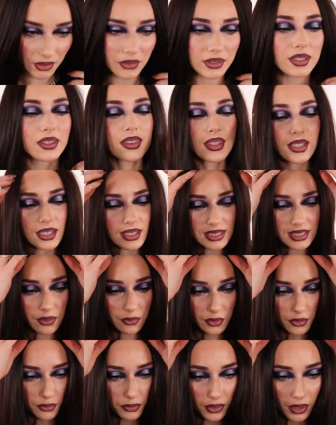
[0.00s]
The only thing is I
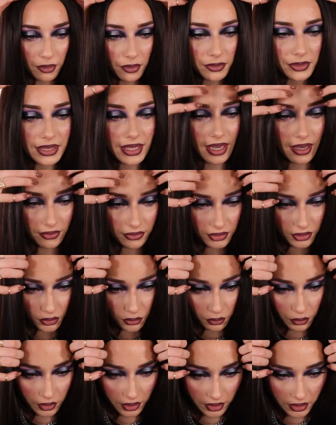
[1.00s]
would probably have to
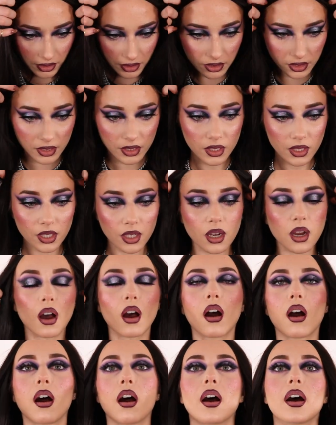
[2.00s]
work
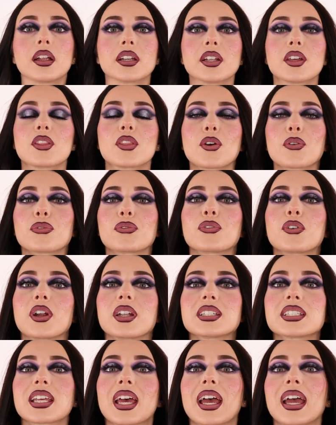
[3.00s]
on the
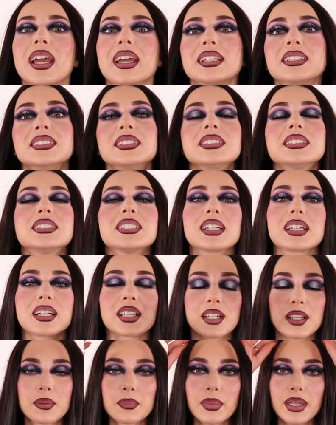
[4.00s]
front end
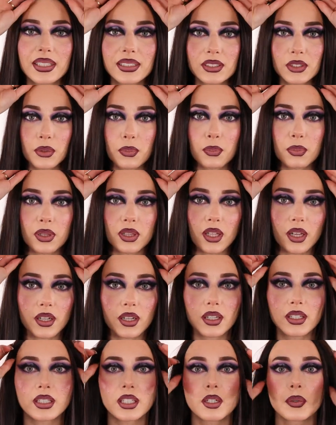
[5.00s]
and to
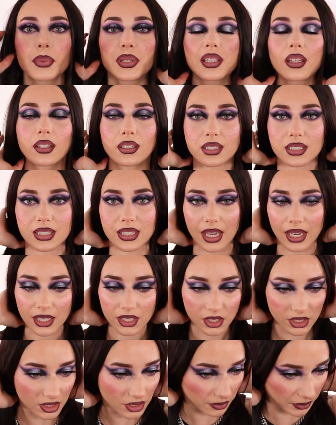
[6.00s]
pluck a little bit on the
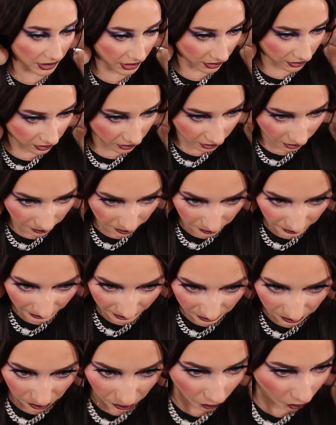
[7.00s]
side just to make it look a
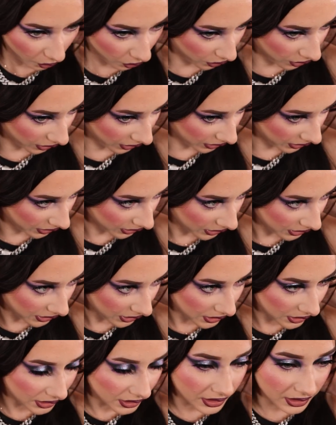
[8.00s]
bit more
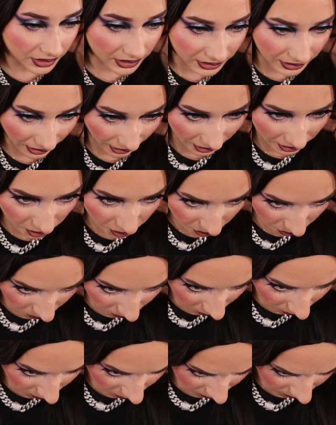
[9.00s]

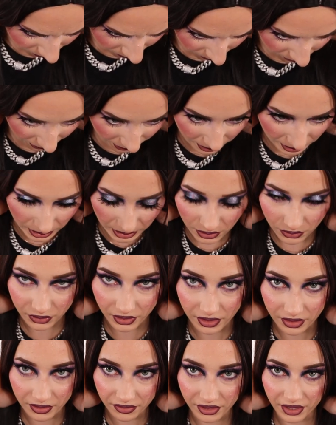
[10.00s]
natural because it's
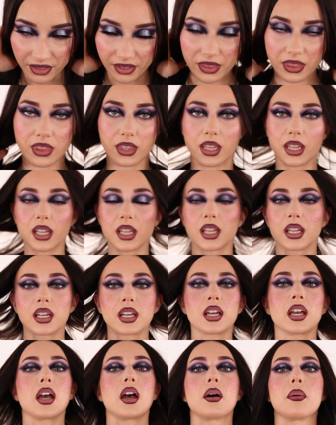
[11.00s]
very, very thick.
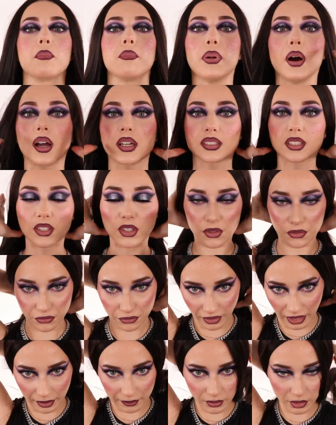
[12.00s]
But the
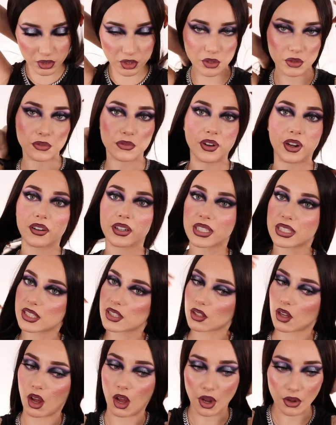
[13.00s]
fibers are very
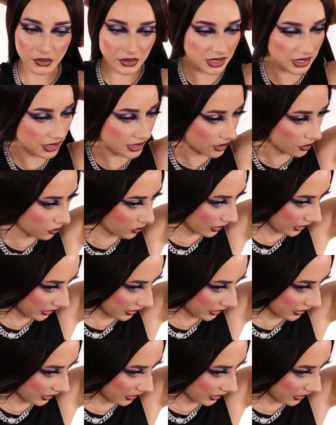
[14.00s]
soft. It's